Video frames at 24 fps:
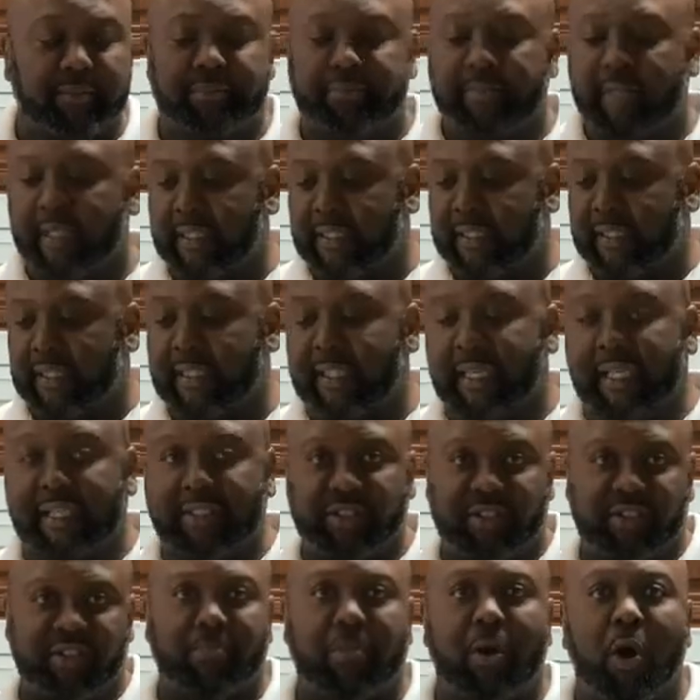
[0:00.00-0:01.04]
It's
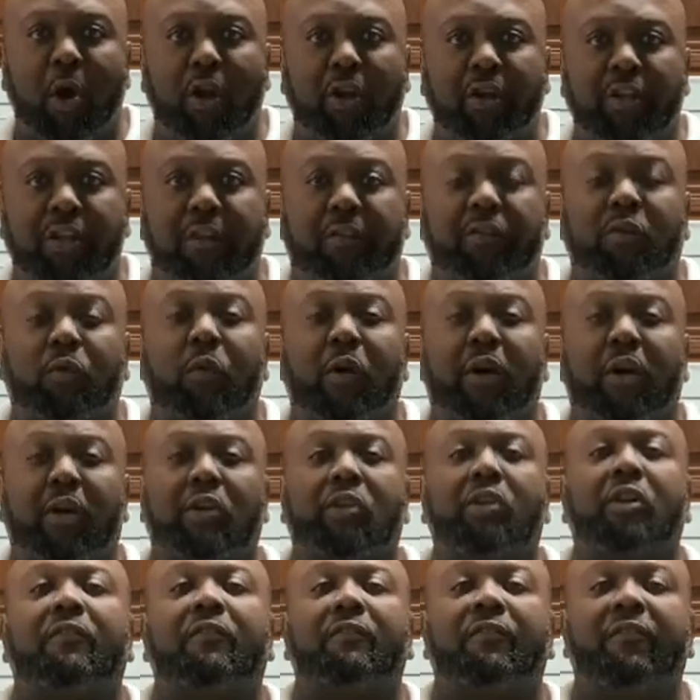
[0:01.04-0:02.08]
small enough to where it
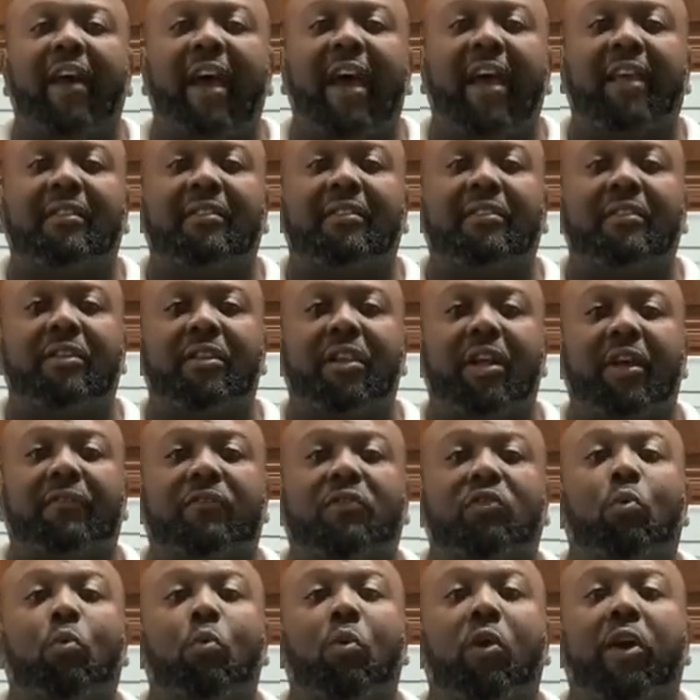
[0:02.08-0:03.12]
cook fast enough to
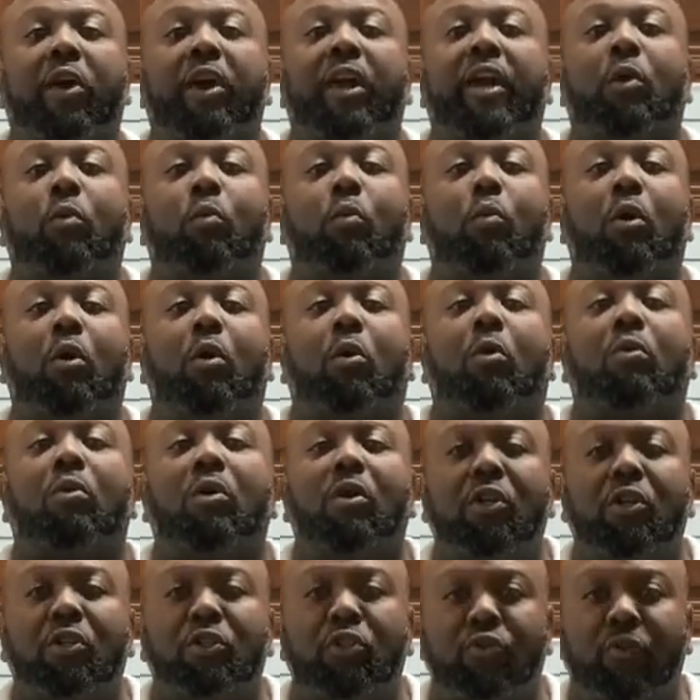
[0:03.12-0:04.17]
where it won't
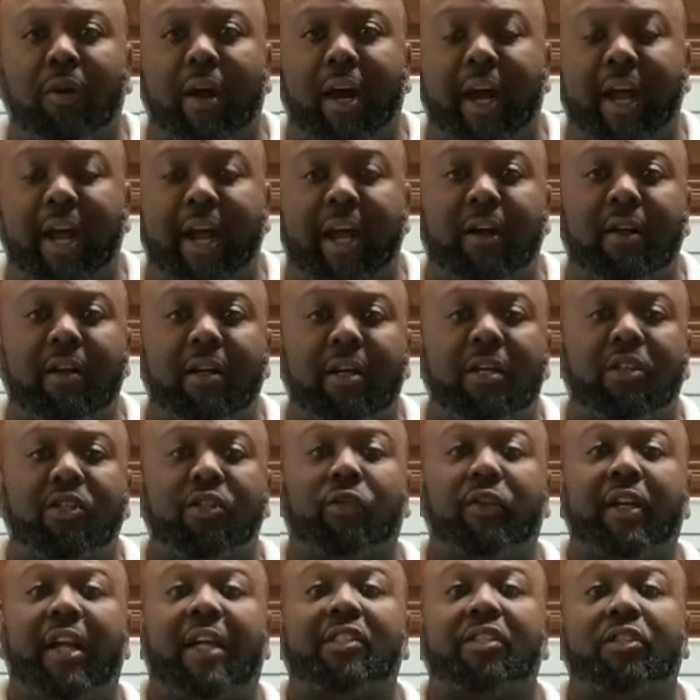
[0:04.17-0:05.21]
dry out. So
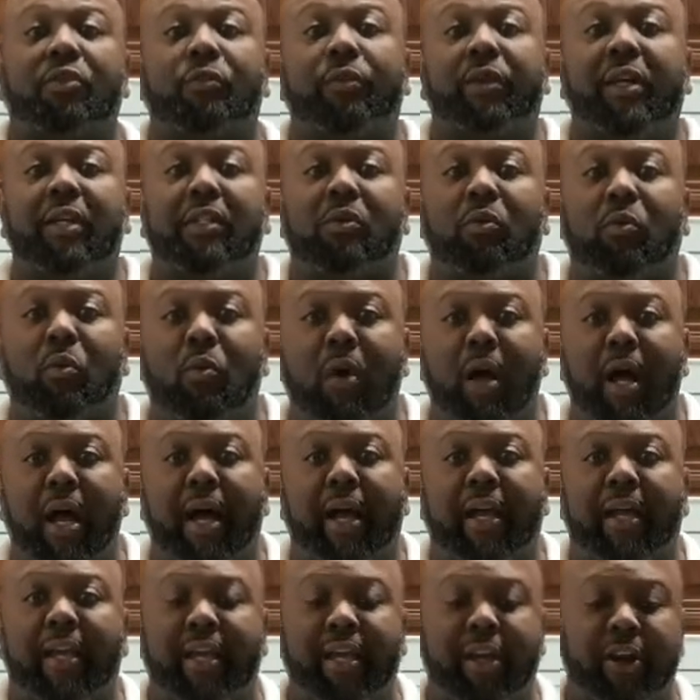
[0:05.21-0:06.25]
that's the reason why
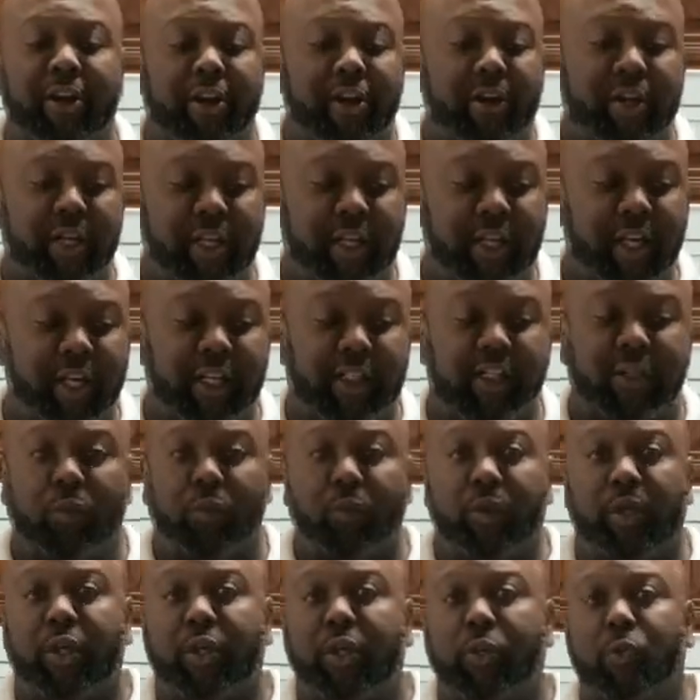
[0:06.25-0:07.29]
here in the kitchen we
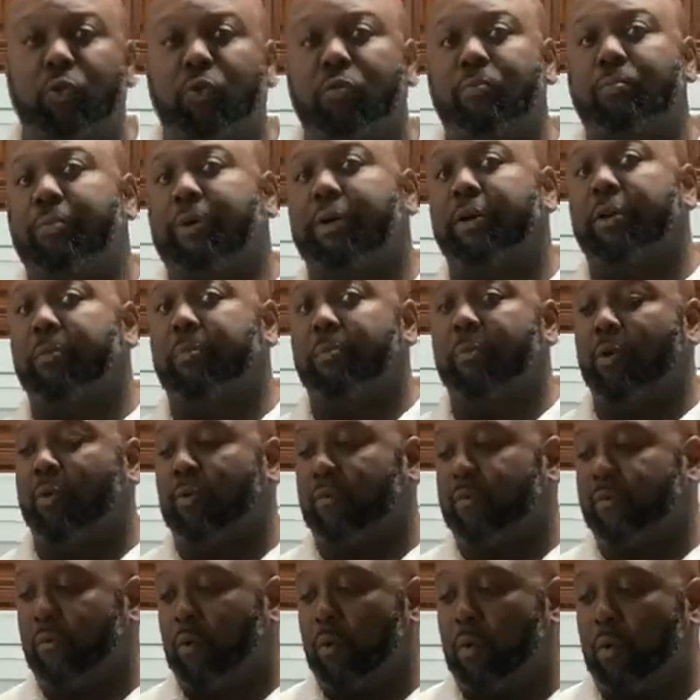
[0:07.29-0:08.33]
use buttermilk
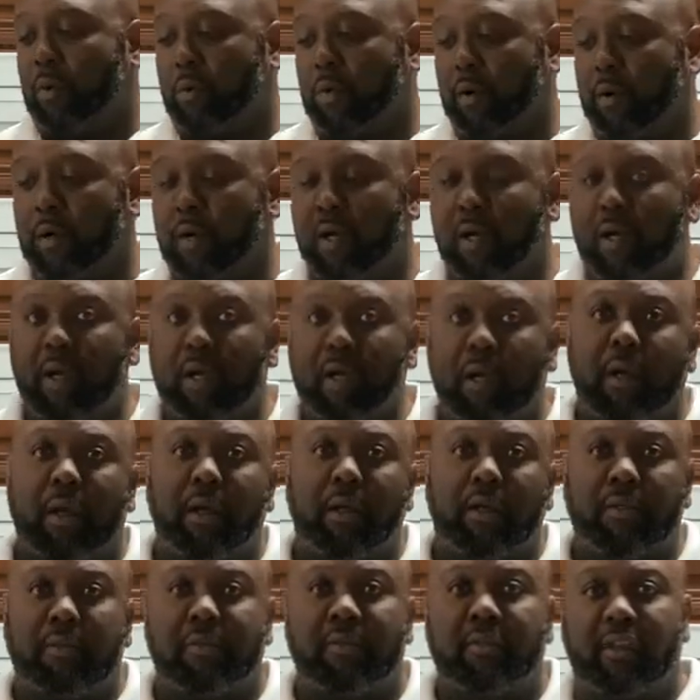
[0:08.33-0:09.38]
for
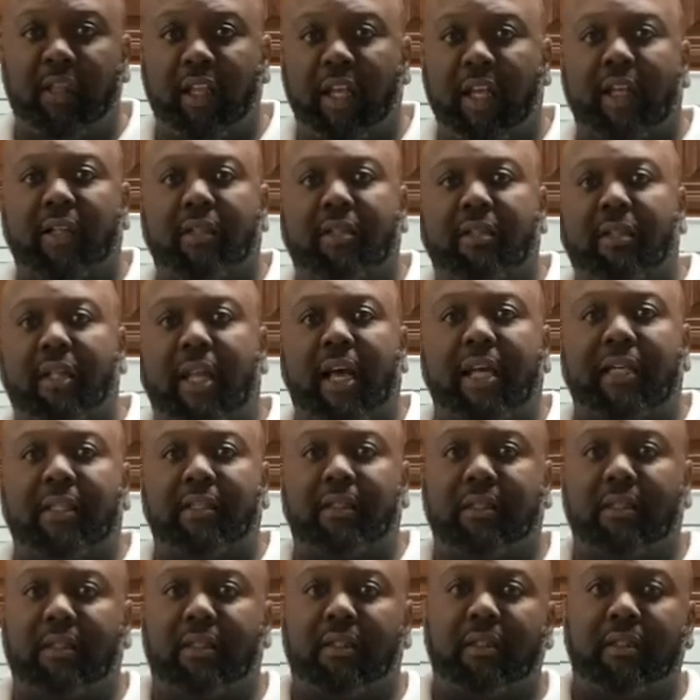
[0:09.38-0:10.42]
thin
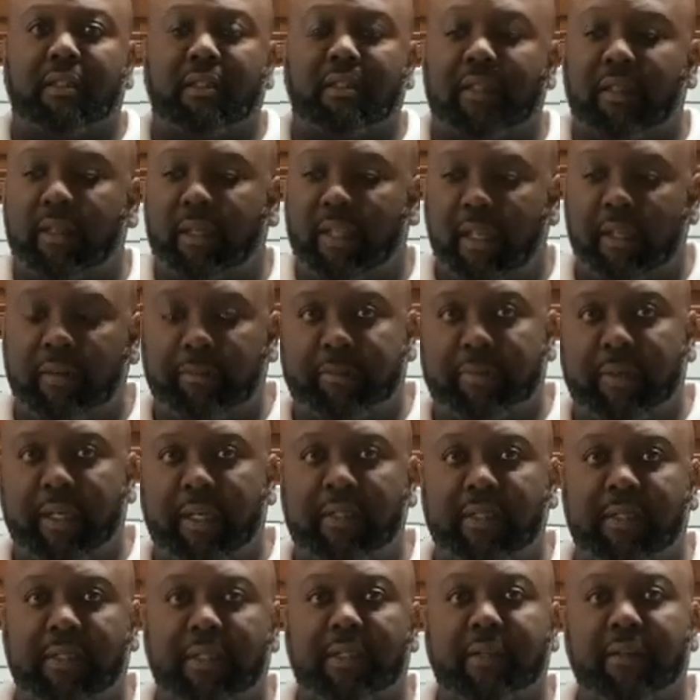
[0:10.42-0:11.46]
slices, thin
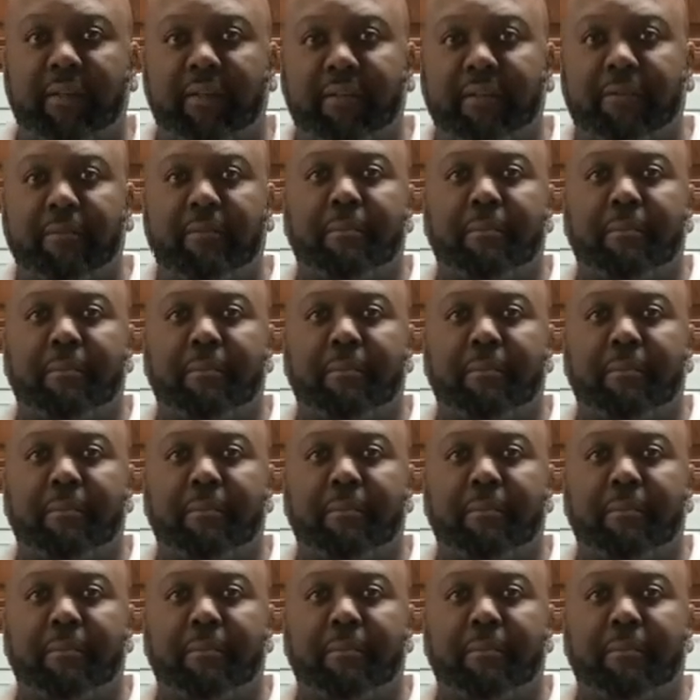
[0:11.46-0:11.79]
pieces of